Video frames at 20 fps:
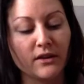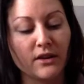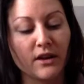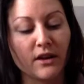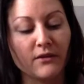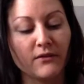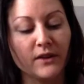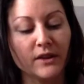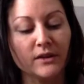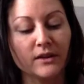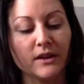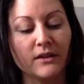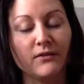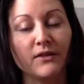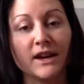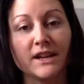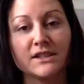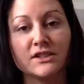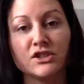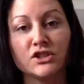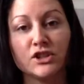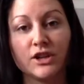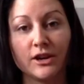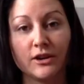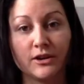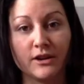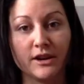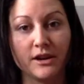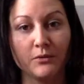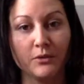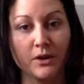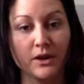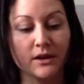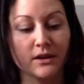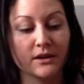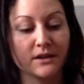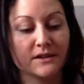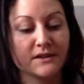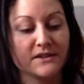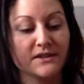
and heartfelt advice, charity work.